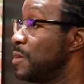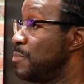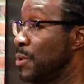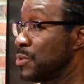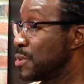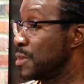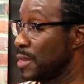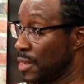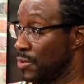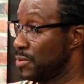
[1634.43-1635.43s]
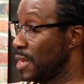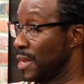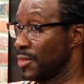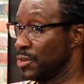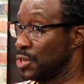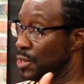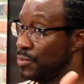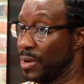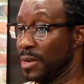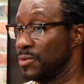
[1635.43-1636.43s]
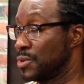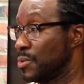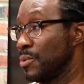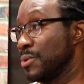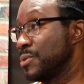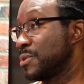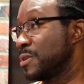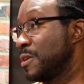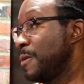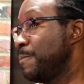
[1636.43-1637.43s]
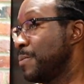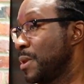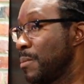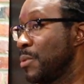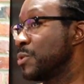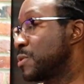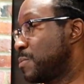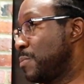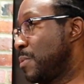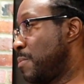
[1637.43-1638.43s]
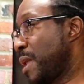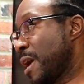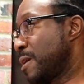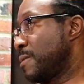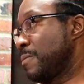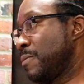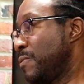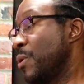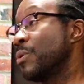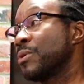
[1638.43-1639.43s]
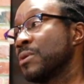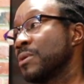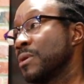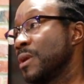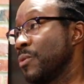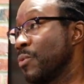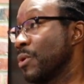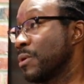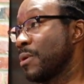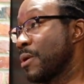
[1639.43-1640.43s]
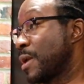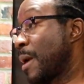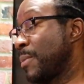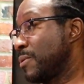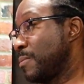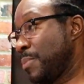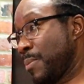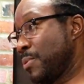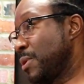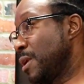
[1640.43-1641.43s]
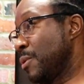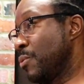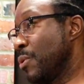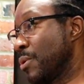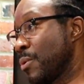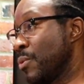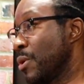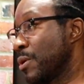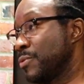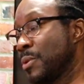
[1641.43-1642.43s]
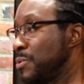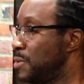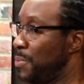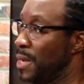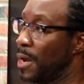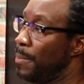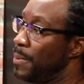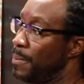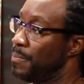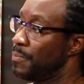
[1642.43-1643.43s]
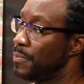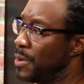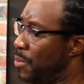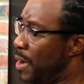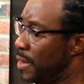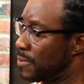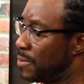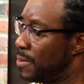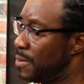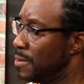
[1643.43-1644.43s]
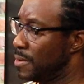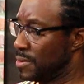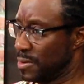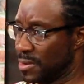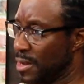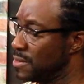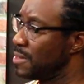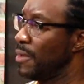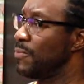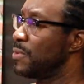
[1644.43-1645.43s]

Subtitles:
Because most of, like you said, like the children in schools, most black folk in work or Kemet people in work don't speak up. They're quiet because it's not safe